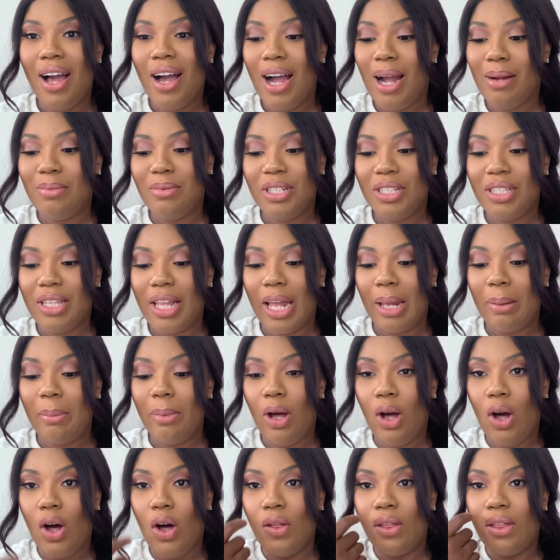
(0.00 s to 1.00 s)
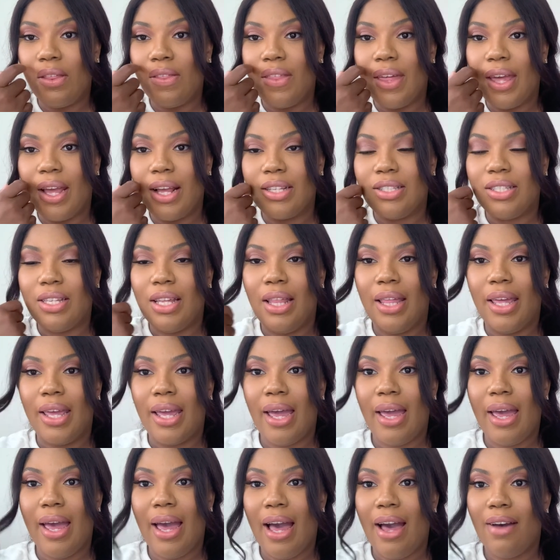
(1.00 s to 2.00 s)
I'm just thinking about all the things that like
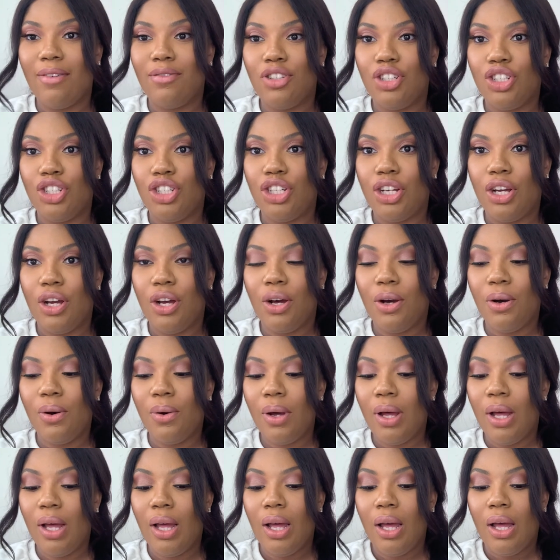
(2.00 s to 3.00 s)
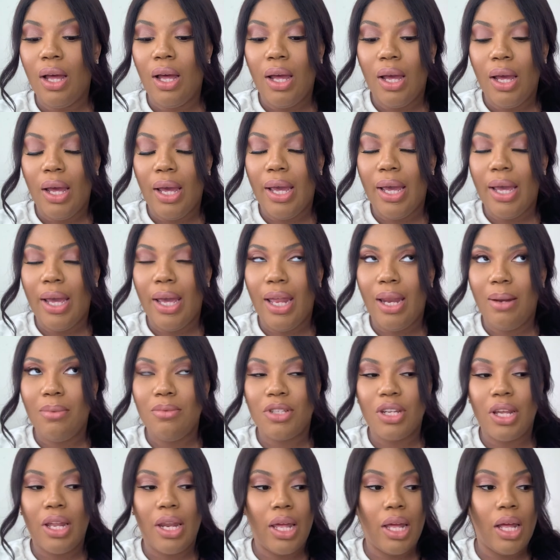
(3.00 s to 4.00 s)
I have to show and I'm
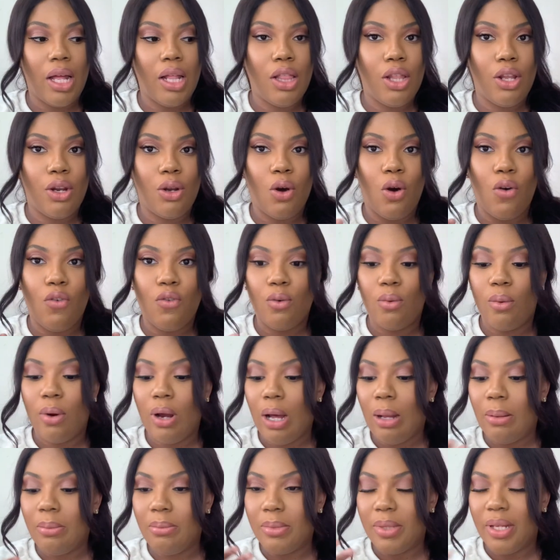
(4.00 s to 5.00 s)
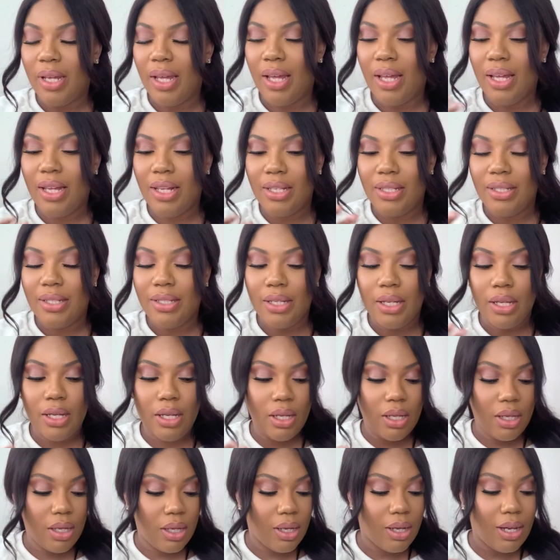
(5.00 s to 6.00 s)
just getting a little overwhelmed because
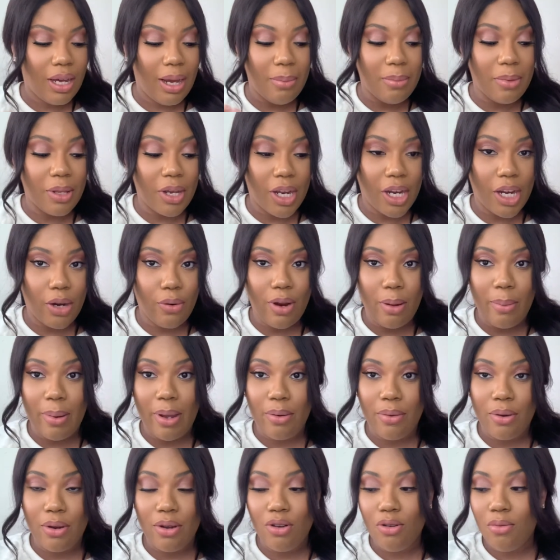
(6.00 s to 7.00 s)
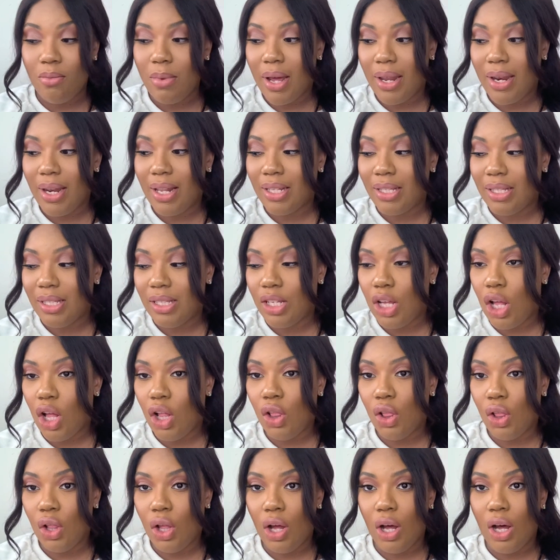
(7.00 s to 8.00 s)
I'm looking around my room and it's
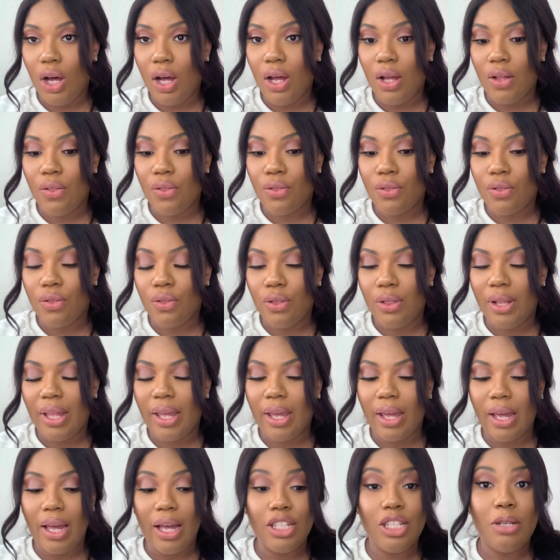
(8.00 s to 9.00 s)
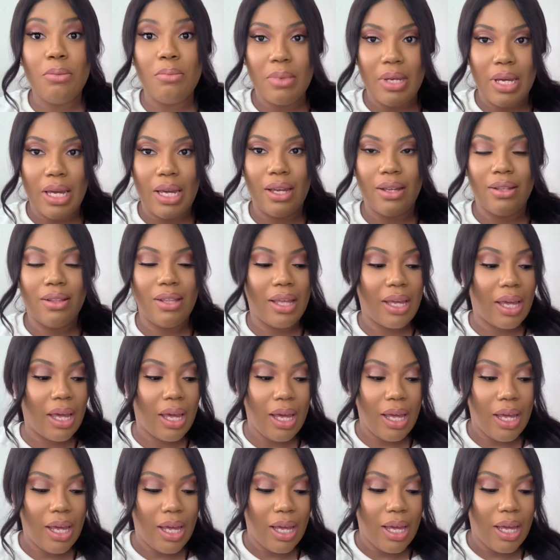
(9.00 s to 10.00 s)
a lot, like to me, like
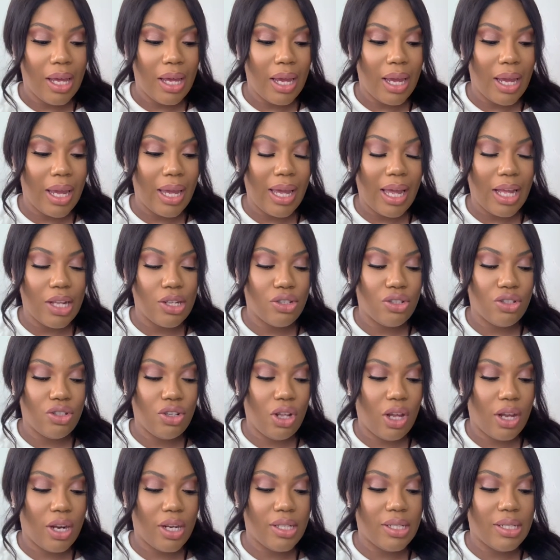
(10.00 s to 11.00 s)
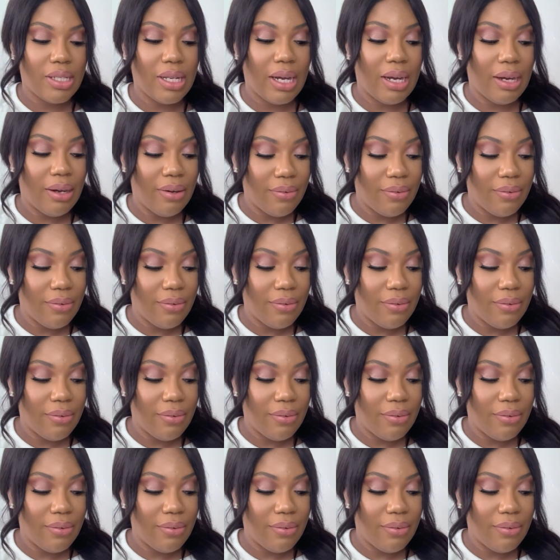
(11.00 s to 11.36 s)
yeah, just a lot of stuff.